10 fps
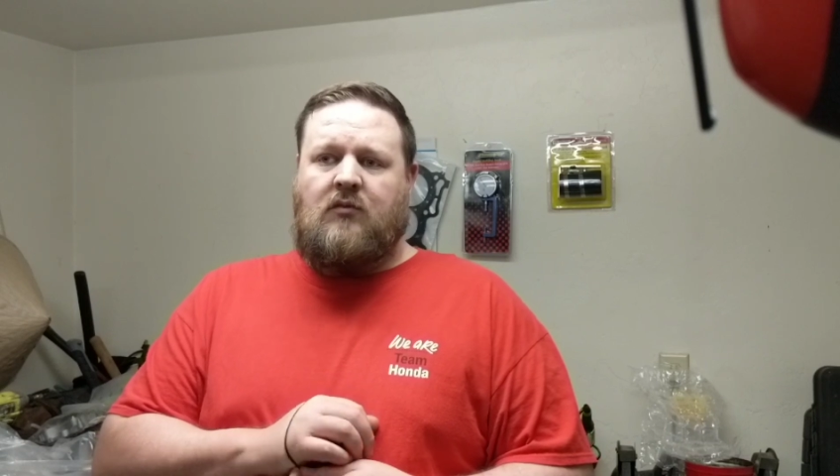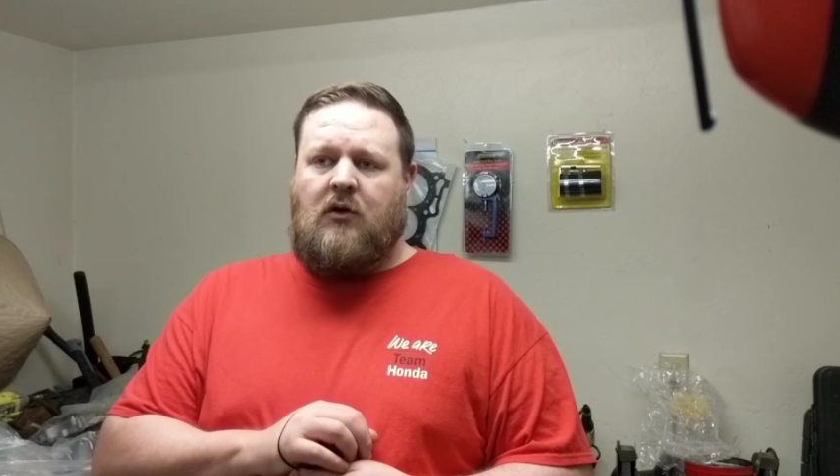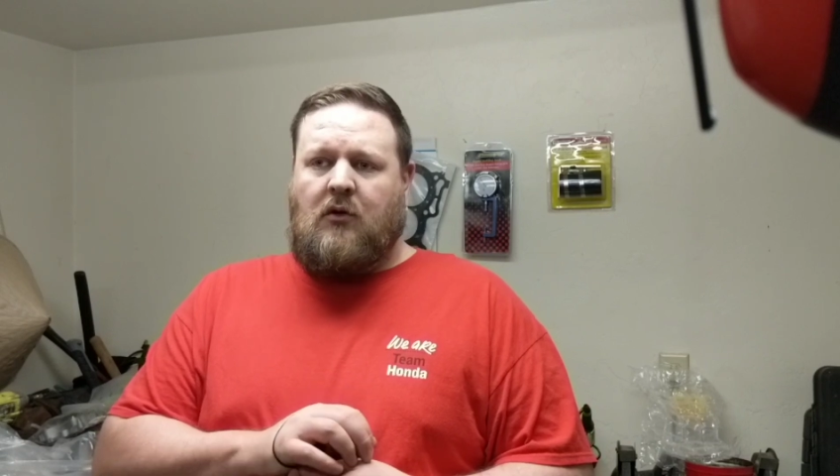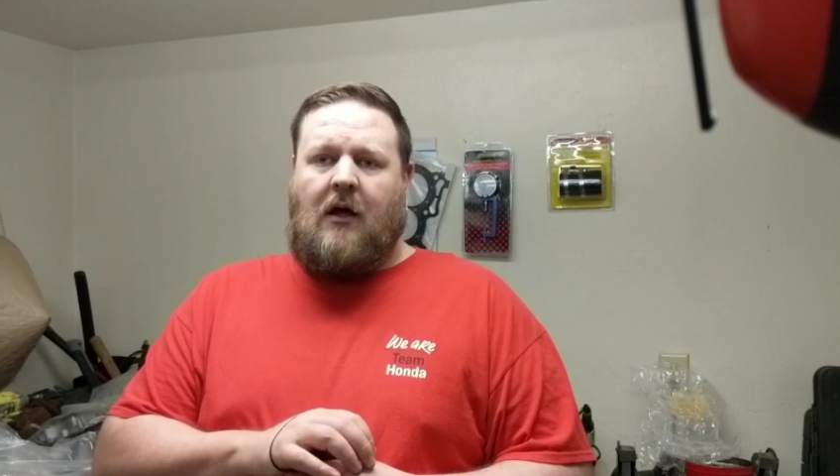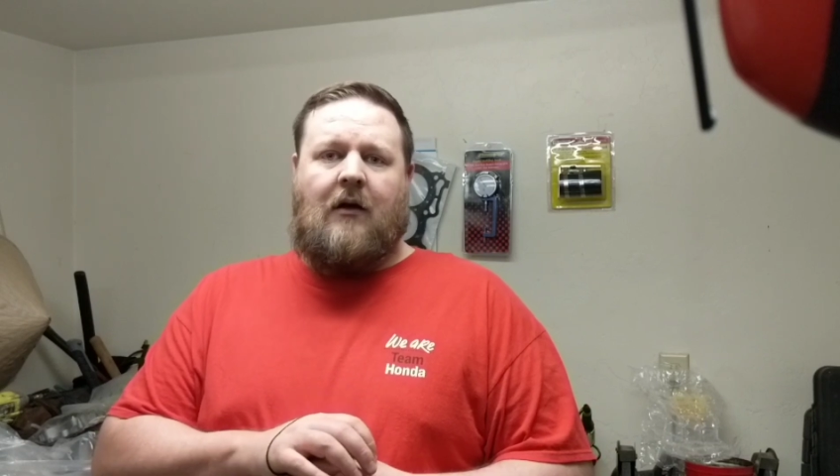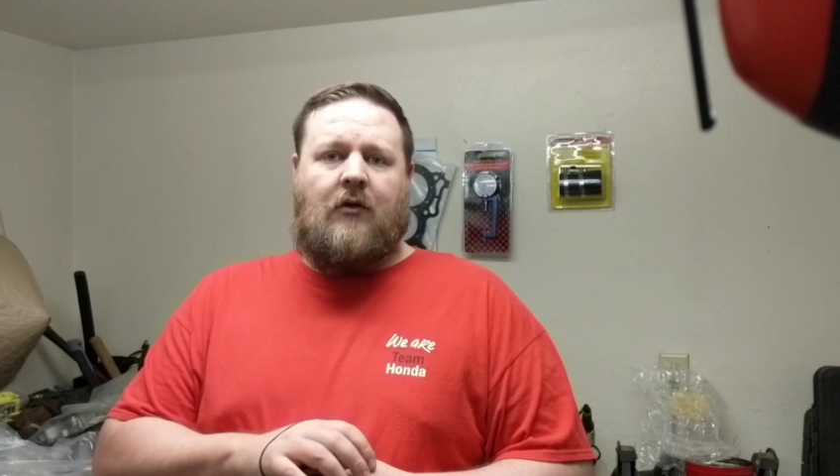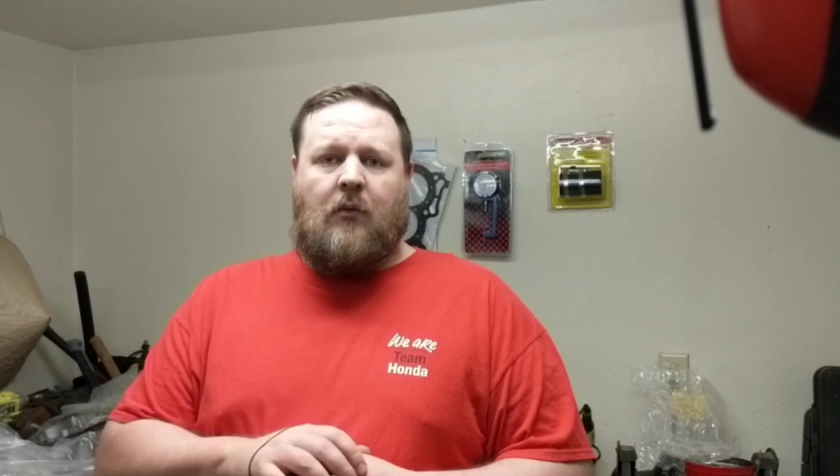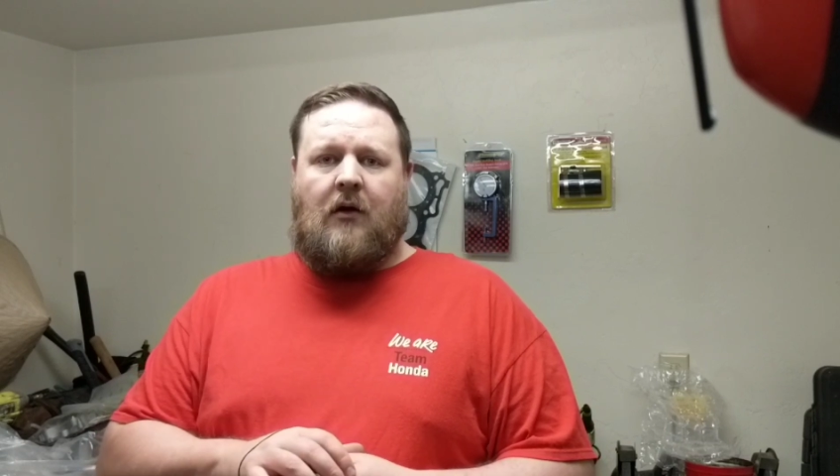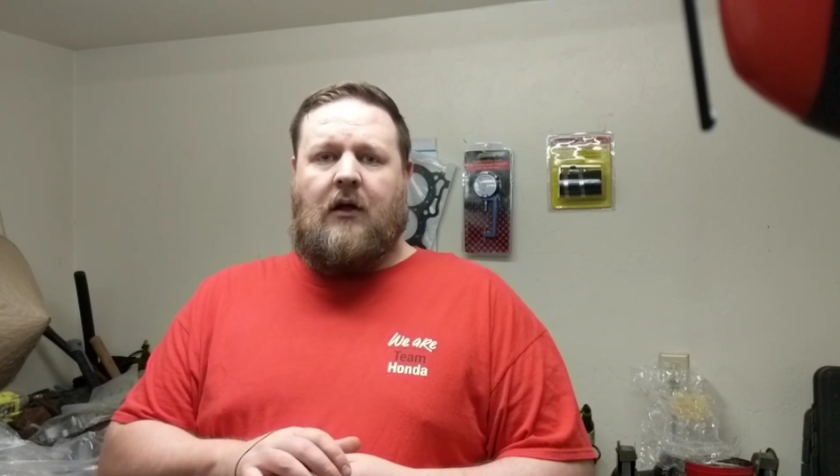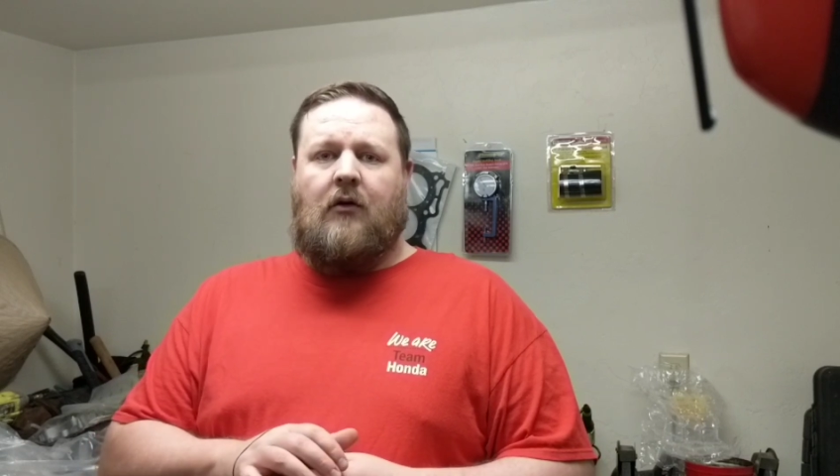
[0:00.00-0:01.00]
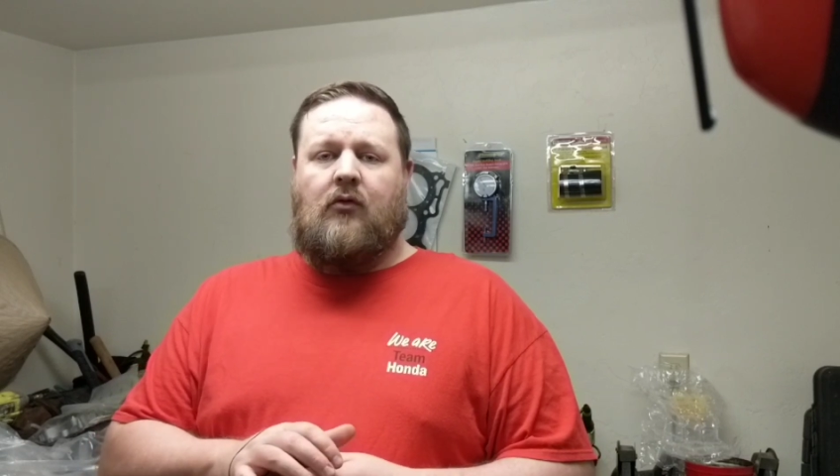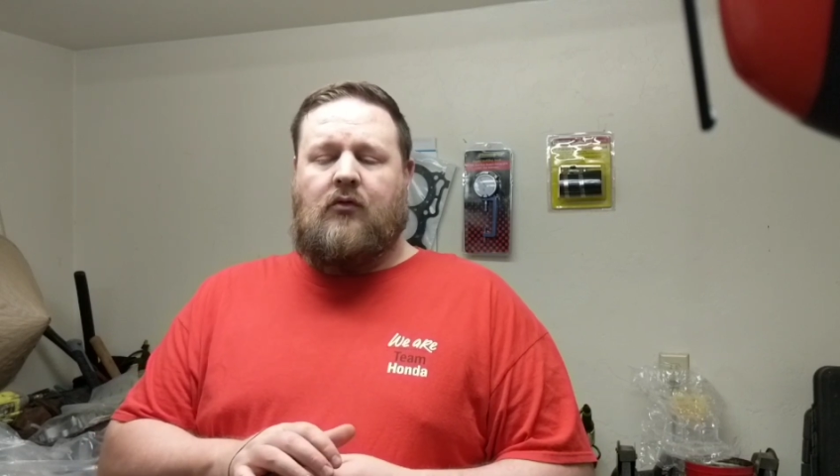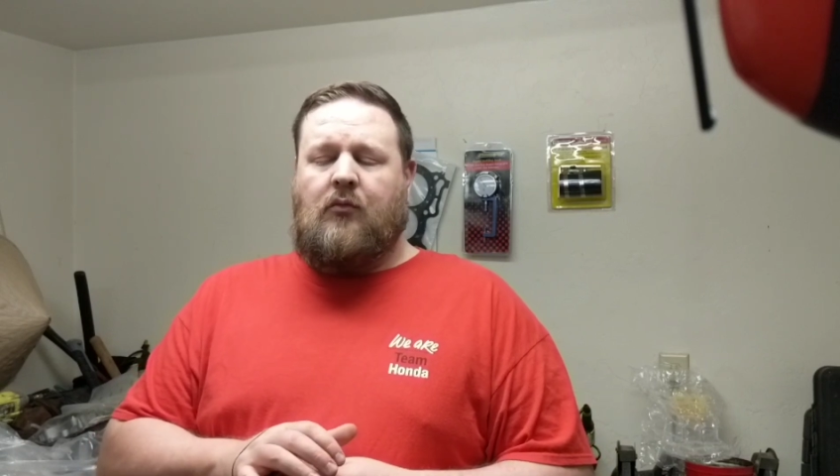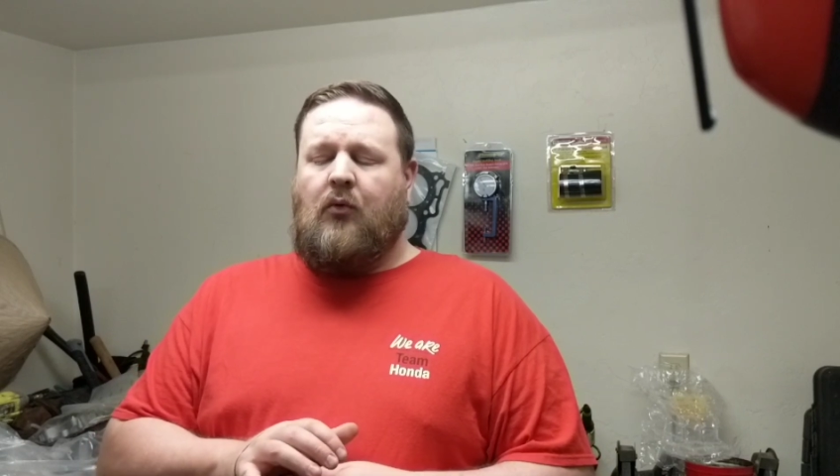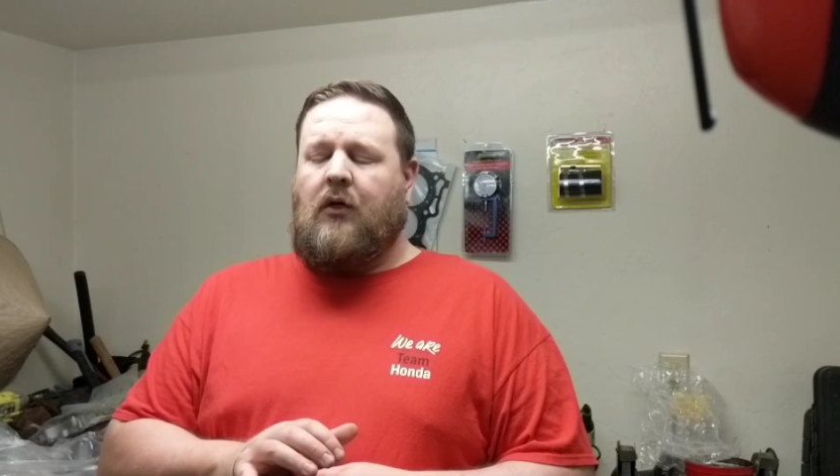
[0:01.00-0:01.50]
so we're not having to round down to a
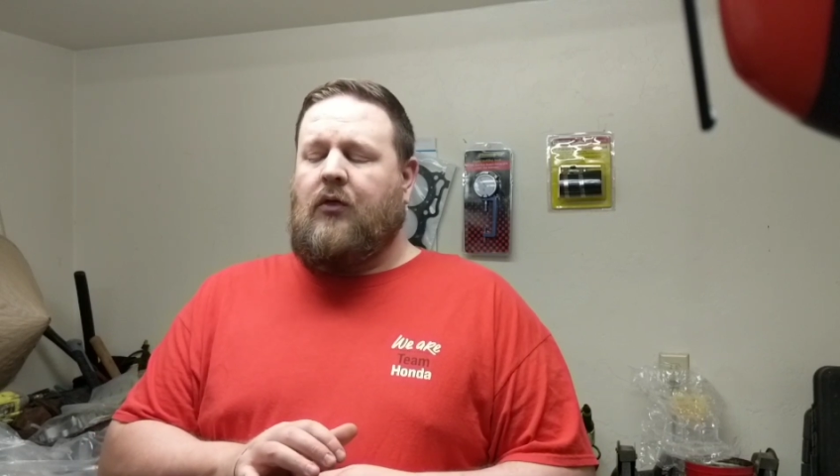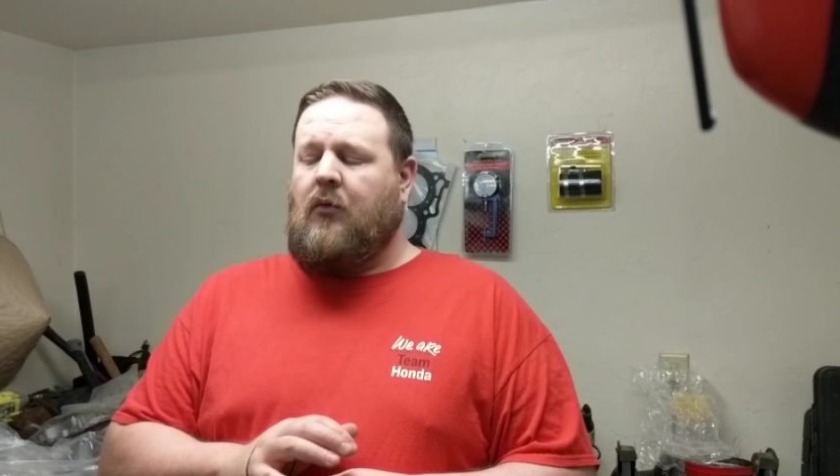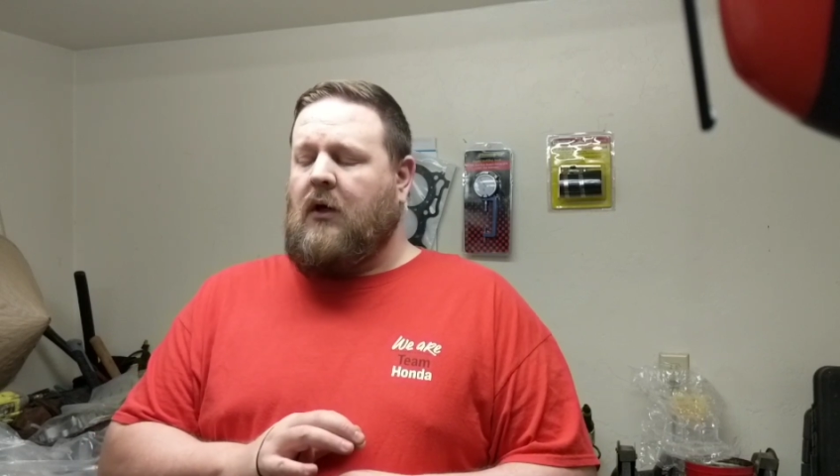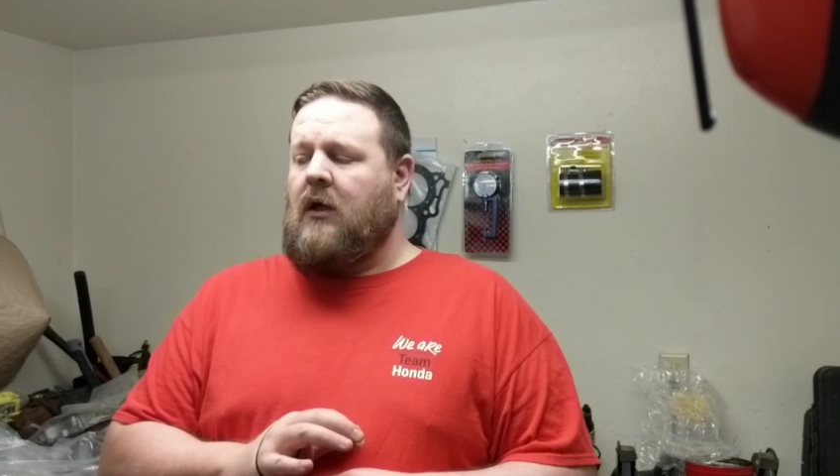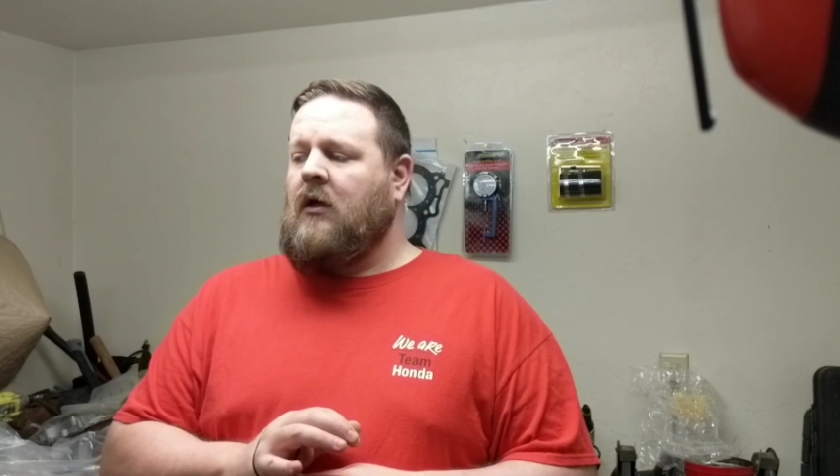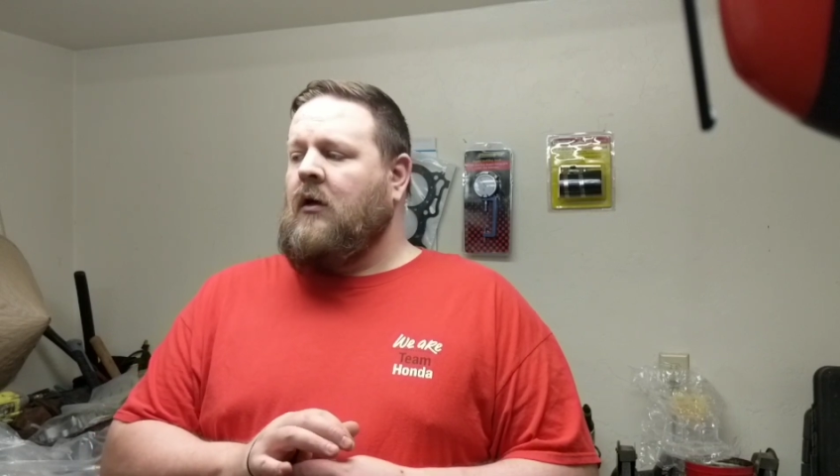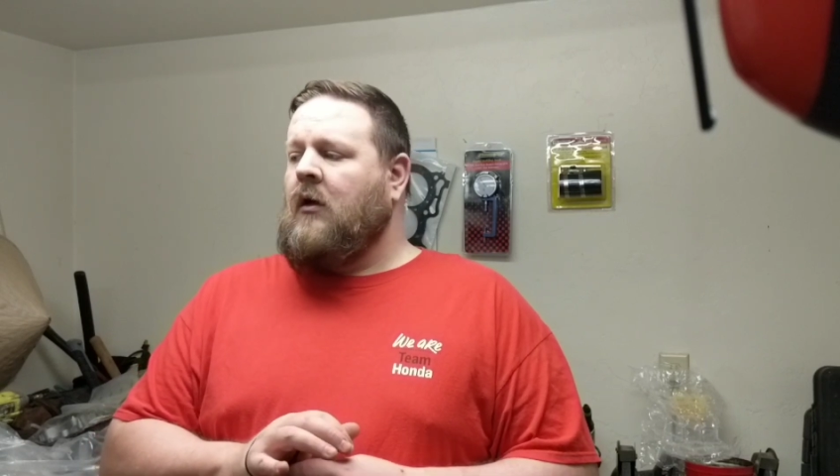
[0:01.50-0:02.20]
2.3.